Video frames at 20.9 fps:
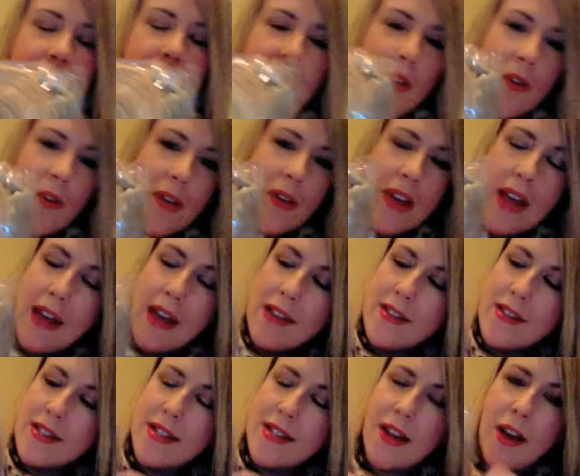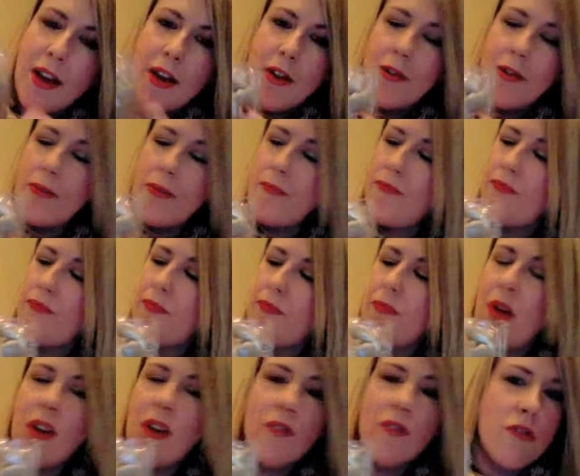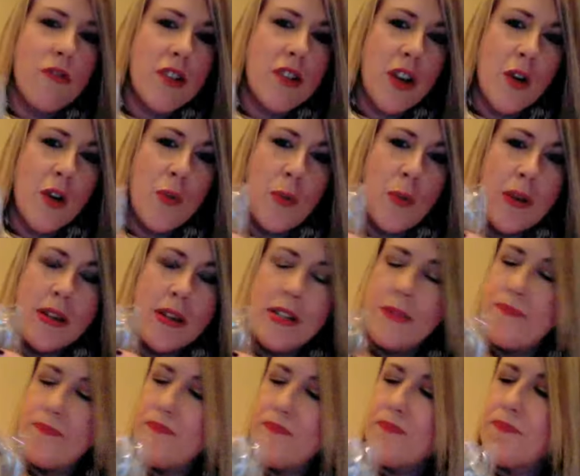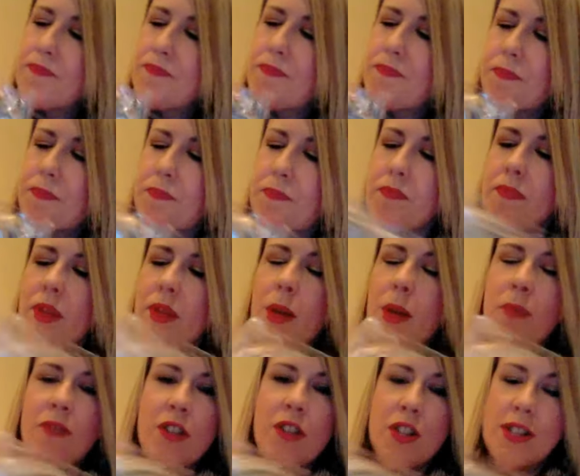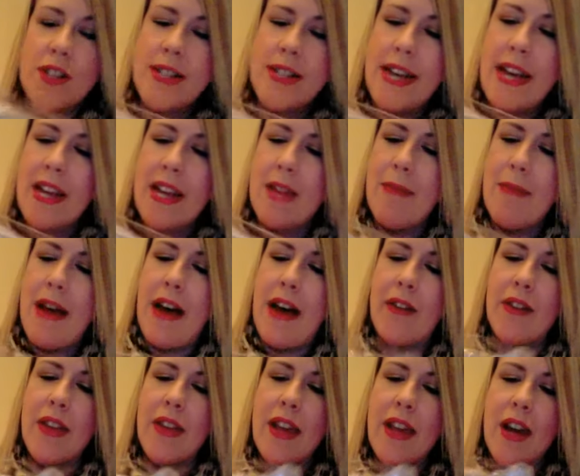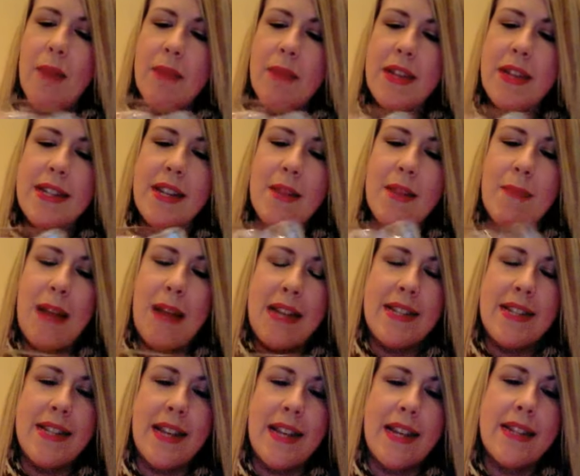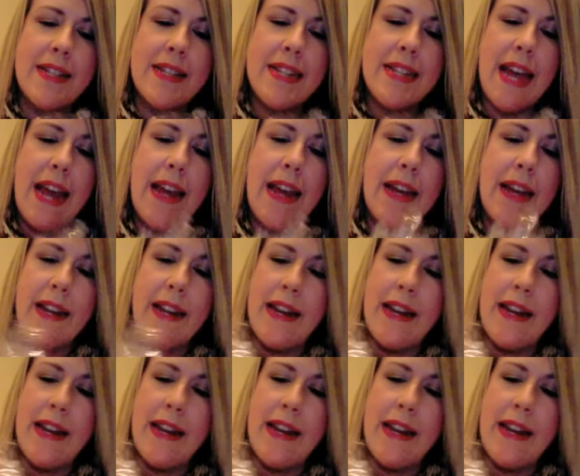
Okay, so mine are already opened. If I just take them out, now they come in this little plastic container.